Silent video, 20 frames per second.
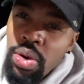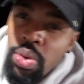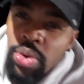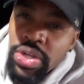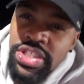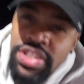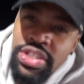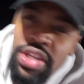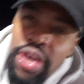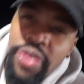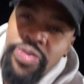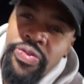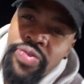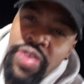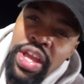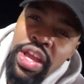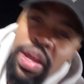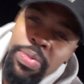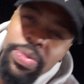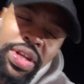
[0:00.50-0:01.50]
what's up
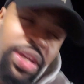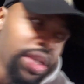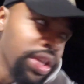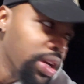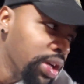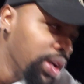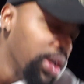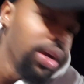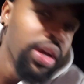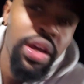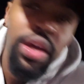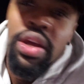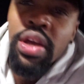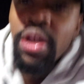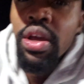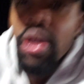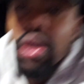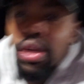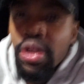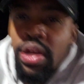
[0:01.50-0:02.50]
family
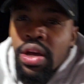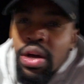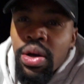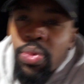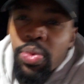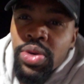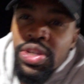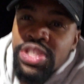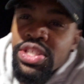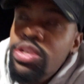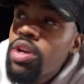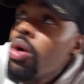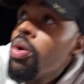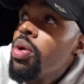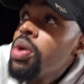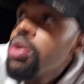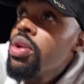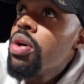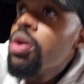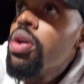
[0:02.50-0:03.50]
what's
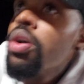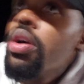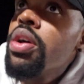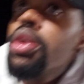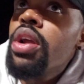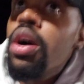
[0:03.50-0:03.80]
going on